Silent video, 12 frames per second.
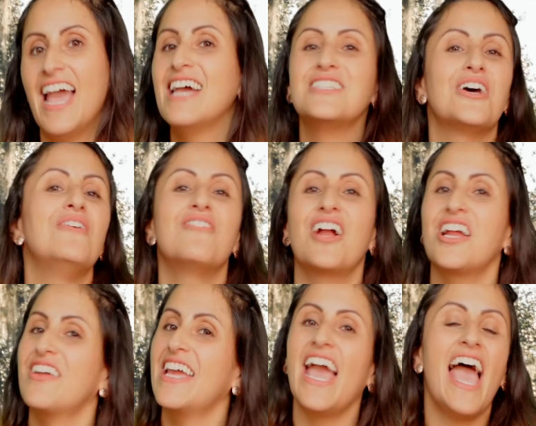And don't
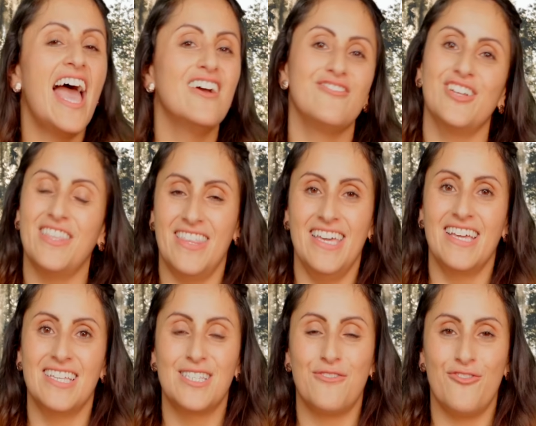worry, everything
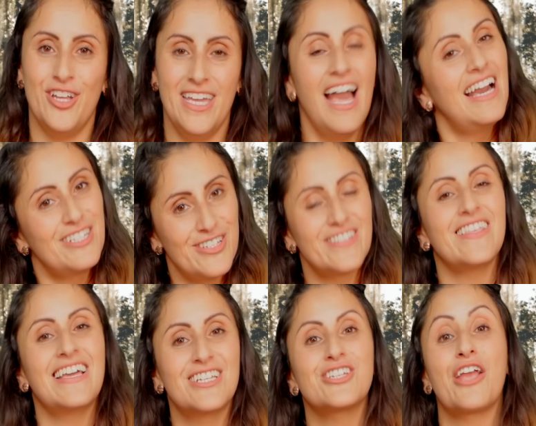is free. I just
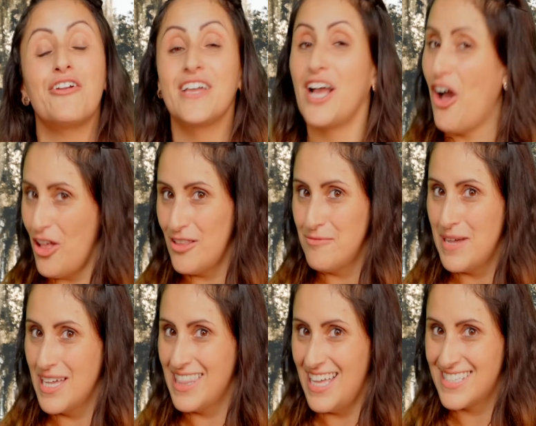like sharing all of
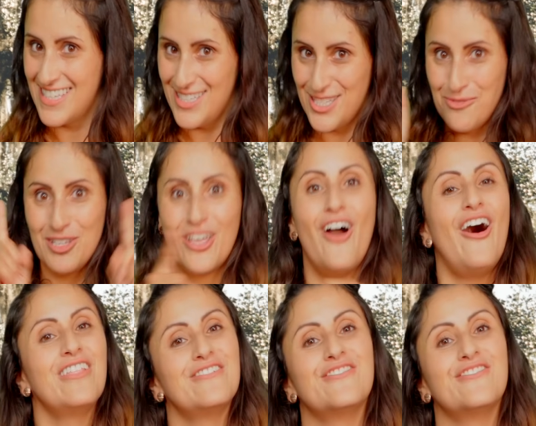my lessons with all of